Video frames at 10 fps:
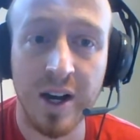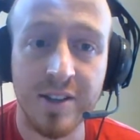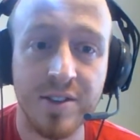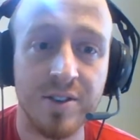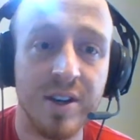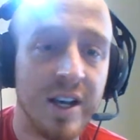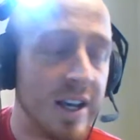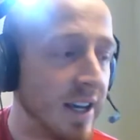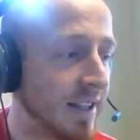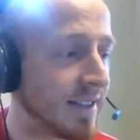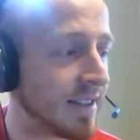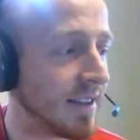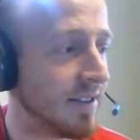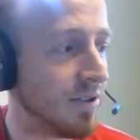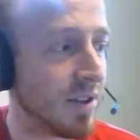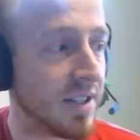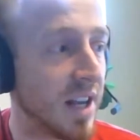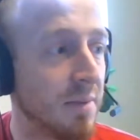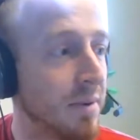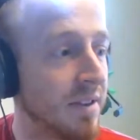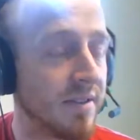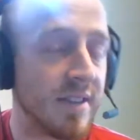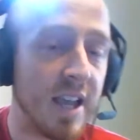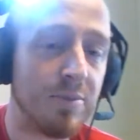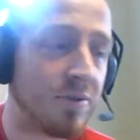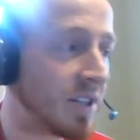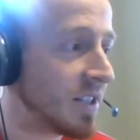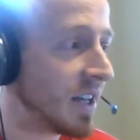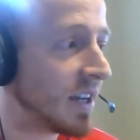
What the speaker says: So you could set up a table just like